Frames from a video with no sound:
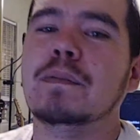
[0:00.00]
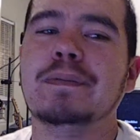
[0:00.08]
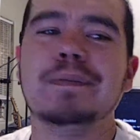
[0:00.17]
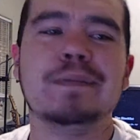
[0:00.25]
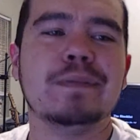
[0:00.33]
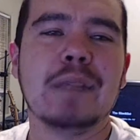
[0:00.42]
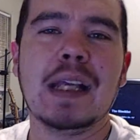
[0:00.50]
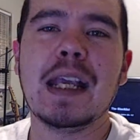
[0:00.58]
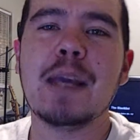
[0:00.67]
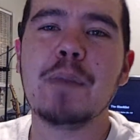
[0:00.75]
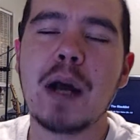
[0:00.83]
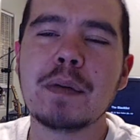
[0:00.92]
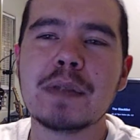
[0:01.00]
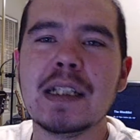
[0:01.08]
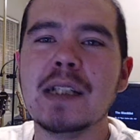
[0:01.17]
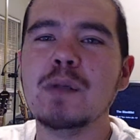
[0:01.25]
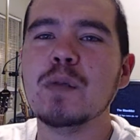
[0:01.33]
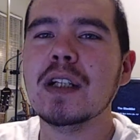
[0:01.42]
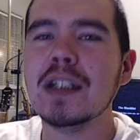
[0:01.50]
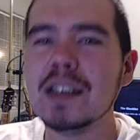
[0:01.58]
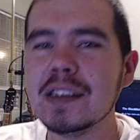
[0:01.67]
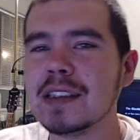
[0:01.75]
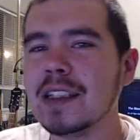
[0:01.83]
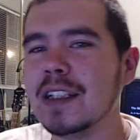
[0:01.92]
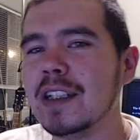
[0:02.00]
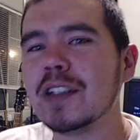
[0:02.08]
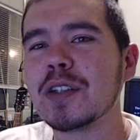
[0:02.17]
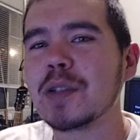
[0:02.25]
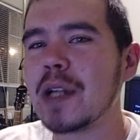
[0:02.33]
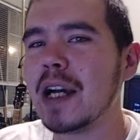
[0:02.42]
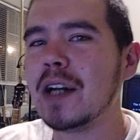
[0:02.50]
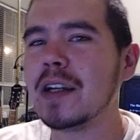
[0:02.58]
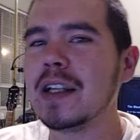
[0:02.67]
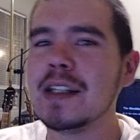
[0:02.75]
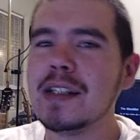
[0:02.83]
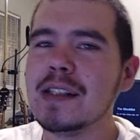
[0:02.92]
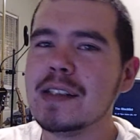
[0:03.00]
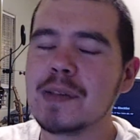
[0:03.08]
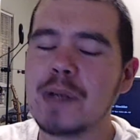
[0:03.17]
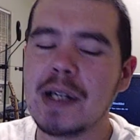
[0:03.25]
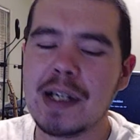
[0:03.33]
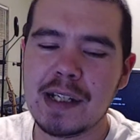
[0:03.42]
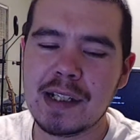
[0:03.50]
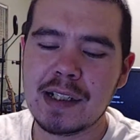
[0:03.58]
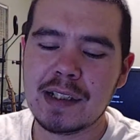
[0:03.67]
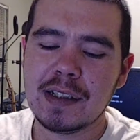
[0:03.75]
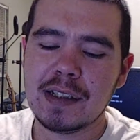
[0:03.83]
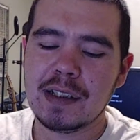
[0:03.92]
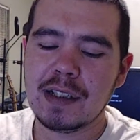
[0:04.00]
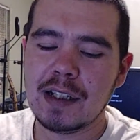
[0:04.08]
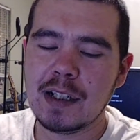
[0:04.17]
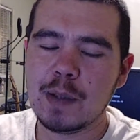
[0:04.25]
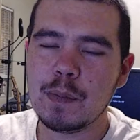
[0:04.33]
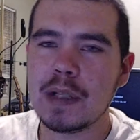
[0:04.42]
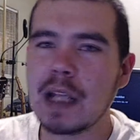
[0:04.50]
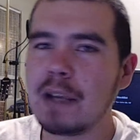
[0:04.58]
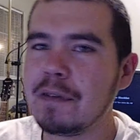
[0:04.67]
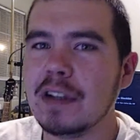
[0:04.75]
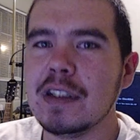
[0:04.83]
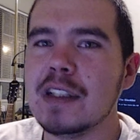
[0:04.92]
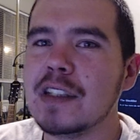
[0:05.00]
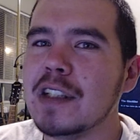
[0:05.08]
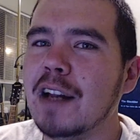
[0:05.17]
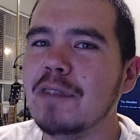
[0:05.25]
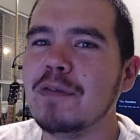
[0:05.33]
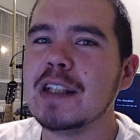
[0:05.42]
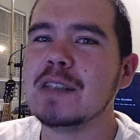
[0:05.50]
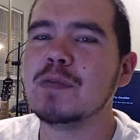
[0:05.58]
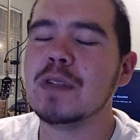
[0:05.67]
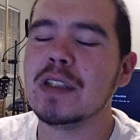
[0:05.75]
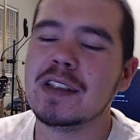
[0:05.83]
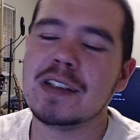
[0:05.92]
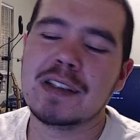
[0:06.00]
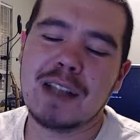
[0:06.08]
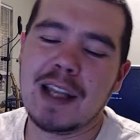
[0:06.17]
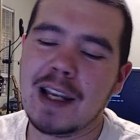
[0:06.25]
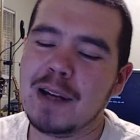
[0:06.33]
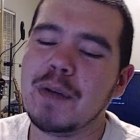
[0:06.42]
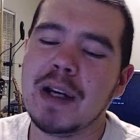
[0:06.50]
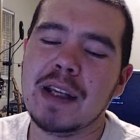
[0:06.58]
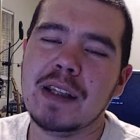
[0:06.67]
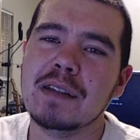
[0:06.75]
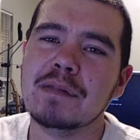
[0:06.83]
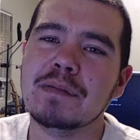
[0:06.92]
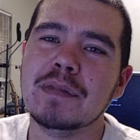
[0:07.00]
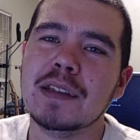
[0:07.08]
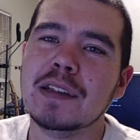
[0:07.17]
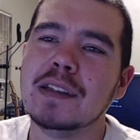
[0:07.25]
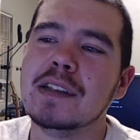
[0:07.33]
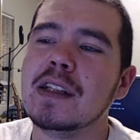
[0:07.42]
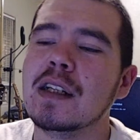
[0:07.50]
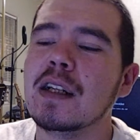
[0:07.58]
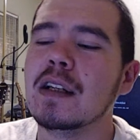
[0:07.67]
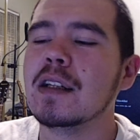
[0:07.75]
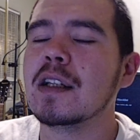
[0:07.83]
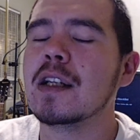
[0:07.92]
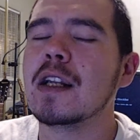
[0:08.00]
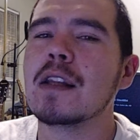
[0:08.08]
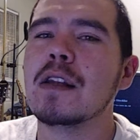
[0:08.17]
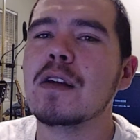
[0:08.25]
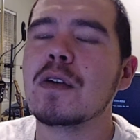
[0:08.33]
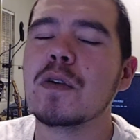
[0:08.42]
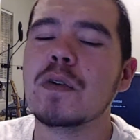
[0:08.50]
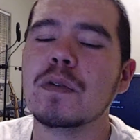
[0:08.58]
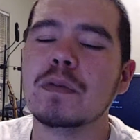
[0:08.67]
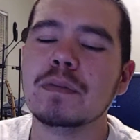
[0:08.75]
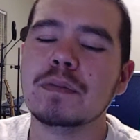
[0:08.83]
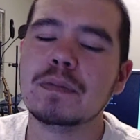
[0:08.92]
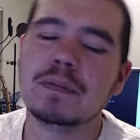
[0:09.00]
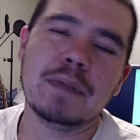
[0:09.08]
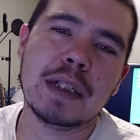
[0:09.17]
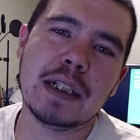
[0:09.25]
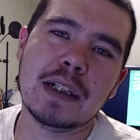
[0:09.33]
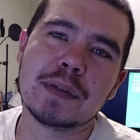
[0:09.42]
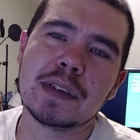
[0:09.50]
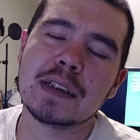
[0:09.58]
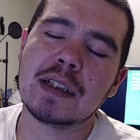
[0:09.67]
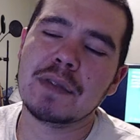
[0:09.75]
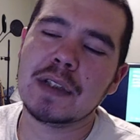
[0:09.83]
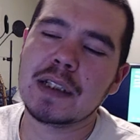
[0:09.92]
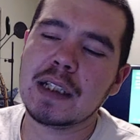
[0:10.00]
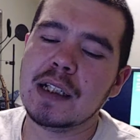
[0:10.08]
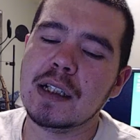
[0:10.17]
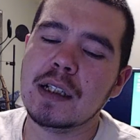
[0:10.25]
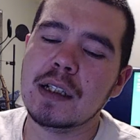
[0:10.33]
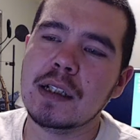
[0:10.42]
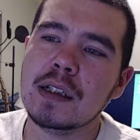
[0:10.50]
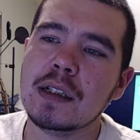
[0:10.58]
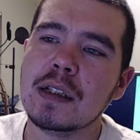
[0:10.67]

the hip hop scene was, the underground is right. And I found this shit on Facebook just like by looking at the local meetups and stuff like that, and